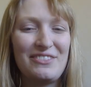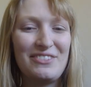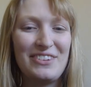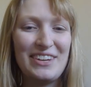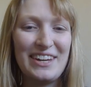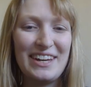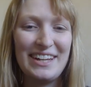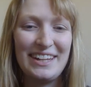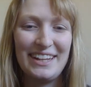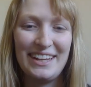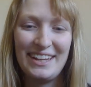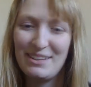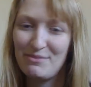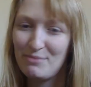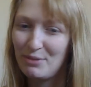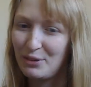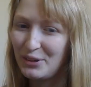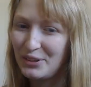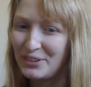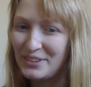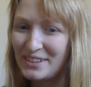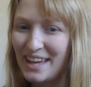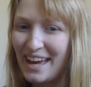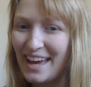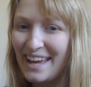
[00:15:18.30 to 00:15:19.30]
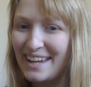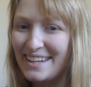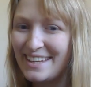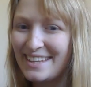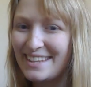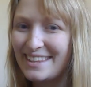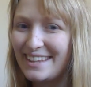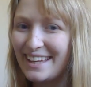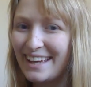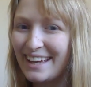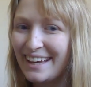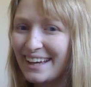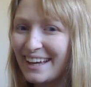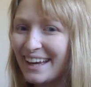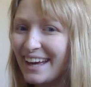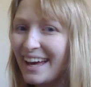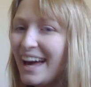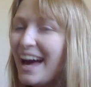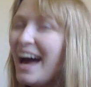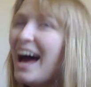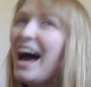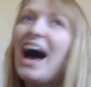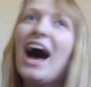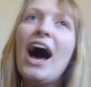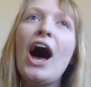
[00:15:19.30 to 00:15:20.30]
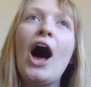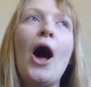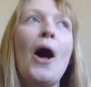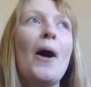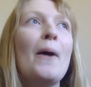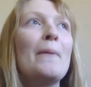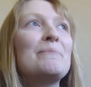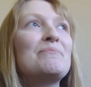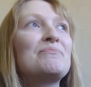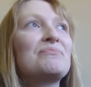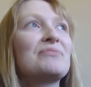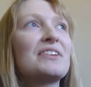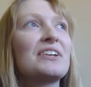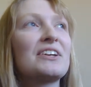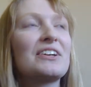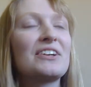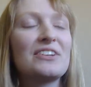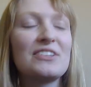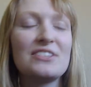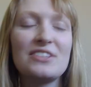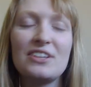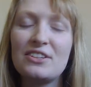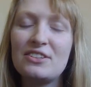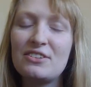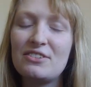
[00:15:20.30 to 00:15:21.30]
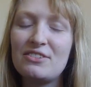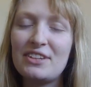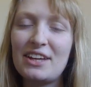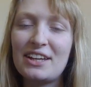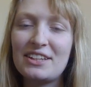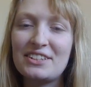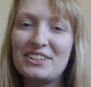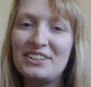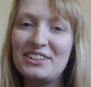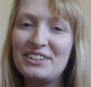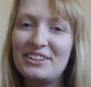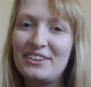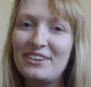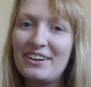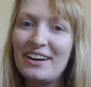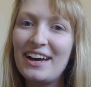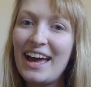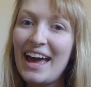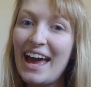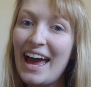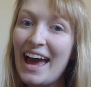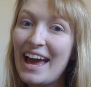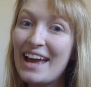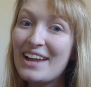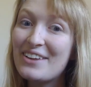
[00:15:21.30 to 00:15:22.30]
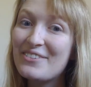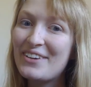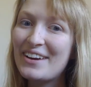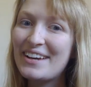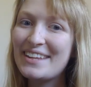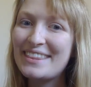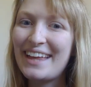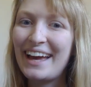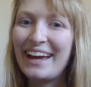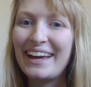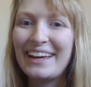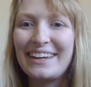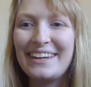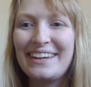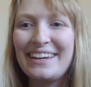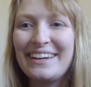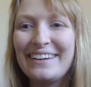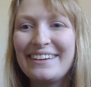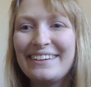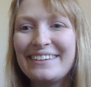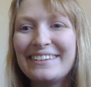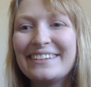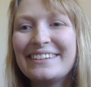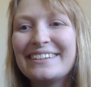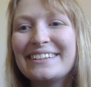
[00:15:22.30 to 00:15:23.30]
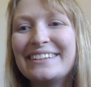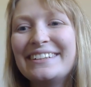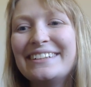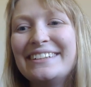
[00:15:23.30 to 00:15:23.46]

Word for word: really more than anything, um, because I do that a lot. Anyway, thank you.